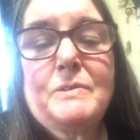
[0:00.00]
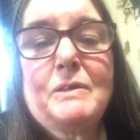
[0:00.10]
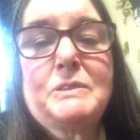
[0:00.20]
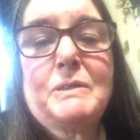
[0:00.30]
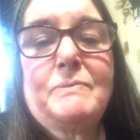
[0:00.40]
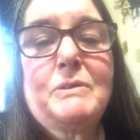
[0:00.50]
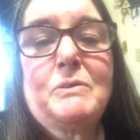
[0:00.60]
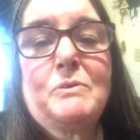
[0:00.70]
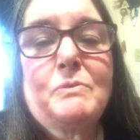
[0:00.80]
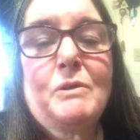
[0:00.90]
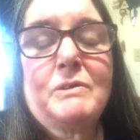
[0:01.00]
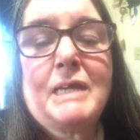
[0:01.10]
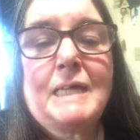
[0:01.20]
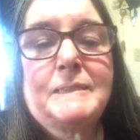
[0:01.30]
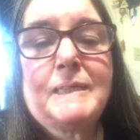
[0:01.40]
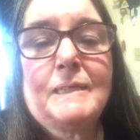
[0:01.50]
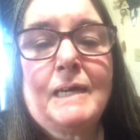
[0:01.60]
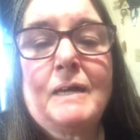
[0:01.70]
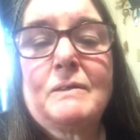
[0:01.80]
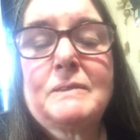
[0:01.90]
those of you who wrote nasty
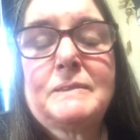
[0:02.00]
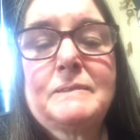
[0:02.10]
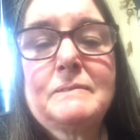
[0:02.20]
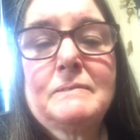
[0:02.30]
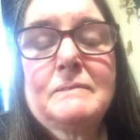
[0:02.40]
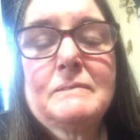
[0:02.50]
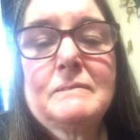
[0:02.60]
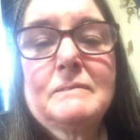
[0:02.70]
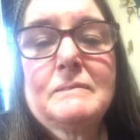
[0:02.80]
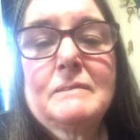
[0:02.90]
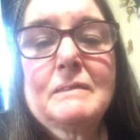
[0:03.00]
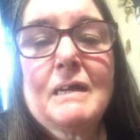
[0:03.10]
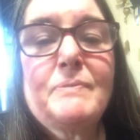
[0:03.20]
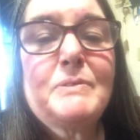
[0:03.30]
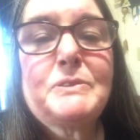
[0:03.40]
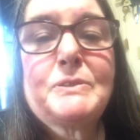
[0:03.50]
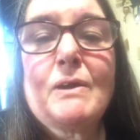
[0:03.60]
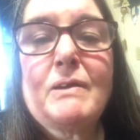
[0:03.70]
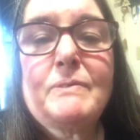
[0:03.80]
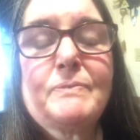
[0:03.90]
letters, I feel
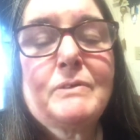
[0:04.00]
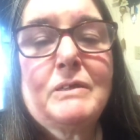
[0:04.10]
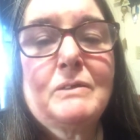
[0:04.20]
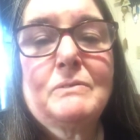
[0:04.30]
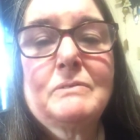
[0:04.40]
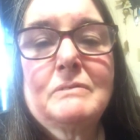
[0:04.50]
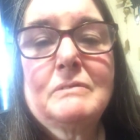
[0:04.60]
sorry for you